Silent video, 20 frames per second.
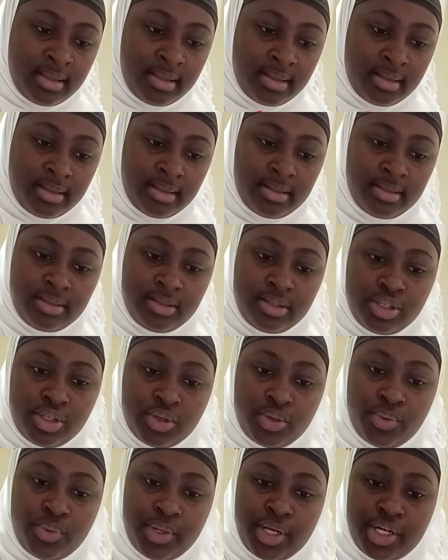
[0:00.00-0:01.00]
and then
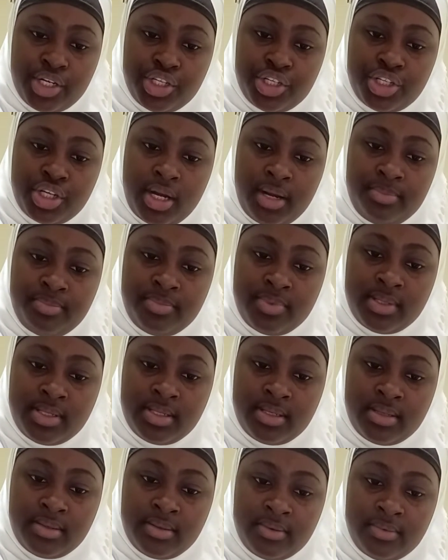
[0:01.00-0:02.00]
square
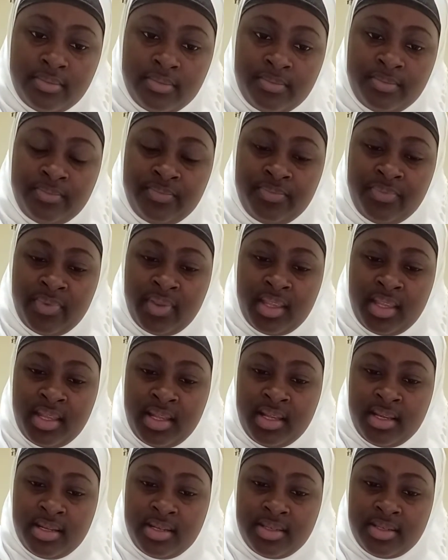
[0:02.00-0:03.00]
chops,
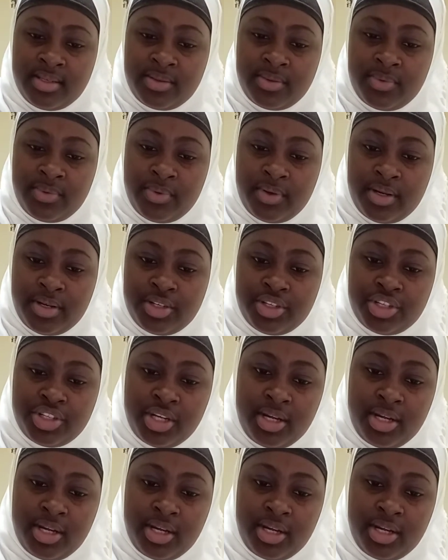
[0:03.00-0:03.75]
the